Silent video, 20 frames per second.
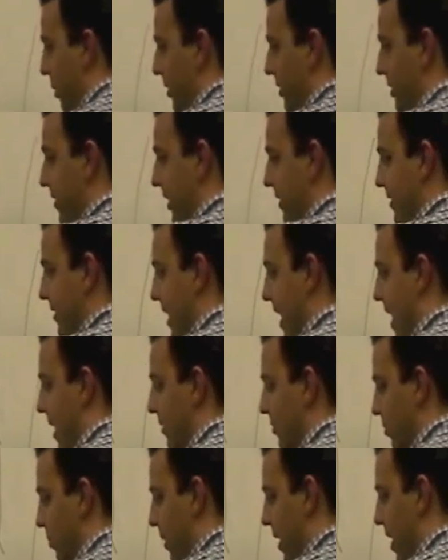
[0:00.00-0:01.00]
with 6
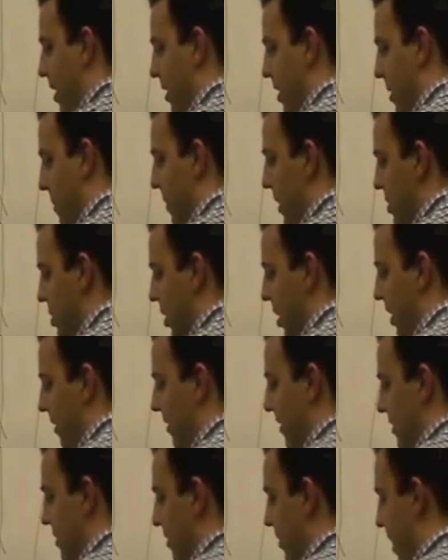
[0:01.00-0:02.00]
guys around and a bunch of
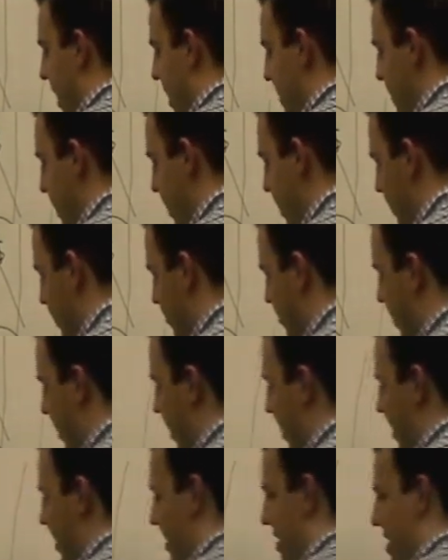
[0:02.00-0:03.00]
offensive linemen in his
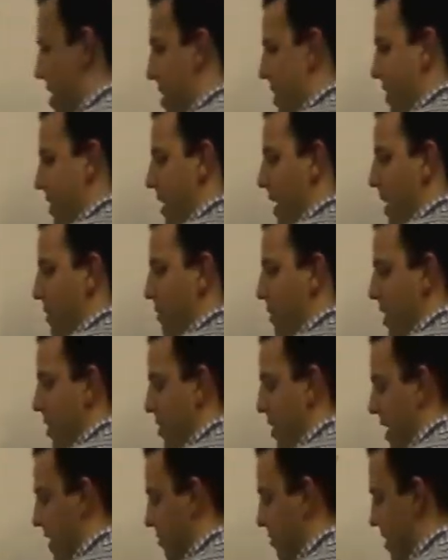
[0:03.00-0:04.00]
way than I'd
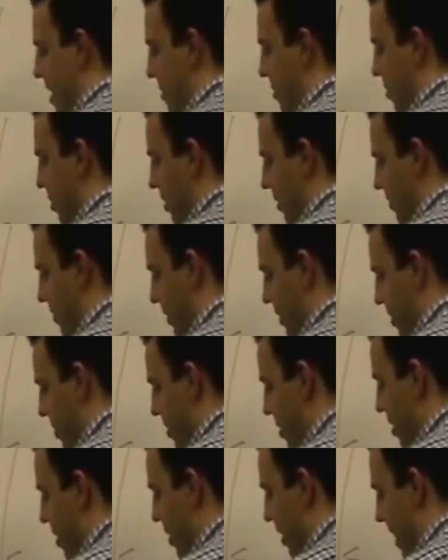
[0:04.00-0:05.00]
rather have Robert Griffin
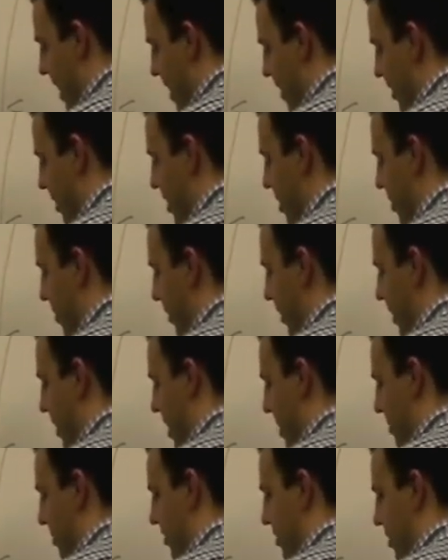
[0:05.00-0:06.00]
III out here with an
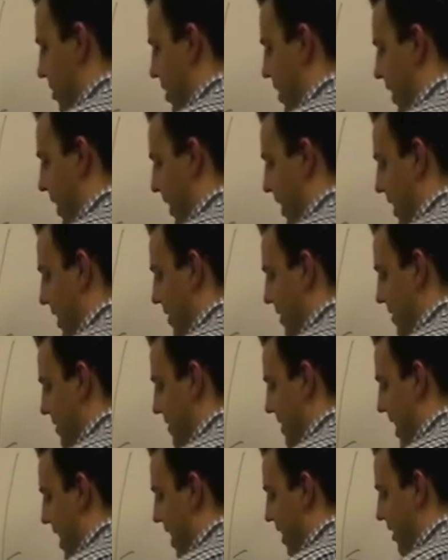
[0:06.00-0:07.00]
opportunity to get in
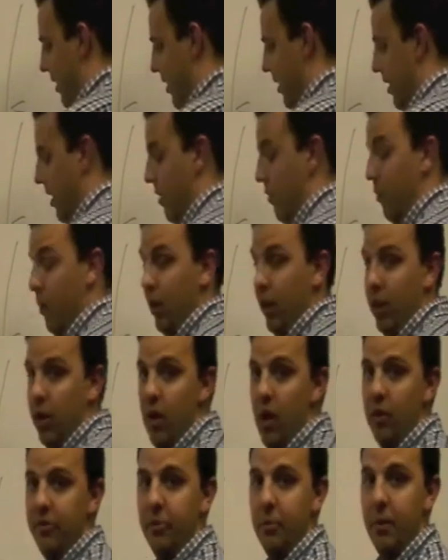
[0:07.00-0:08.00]
this alley and really
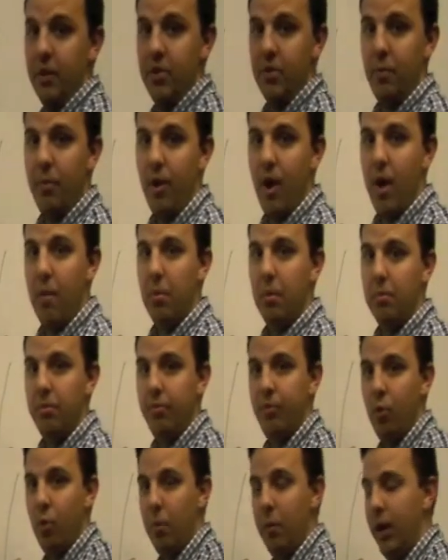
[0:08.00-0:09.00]
cause a bunch of problems
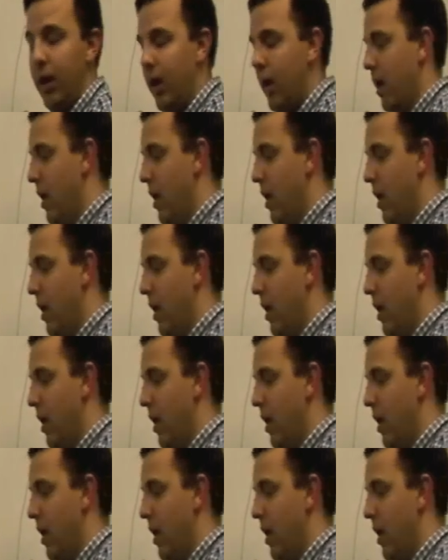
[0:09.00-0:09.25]
for me.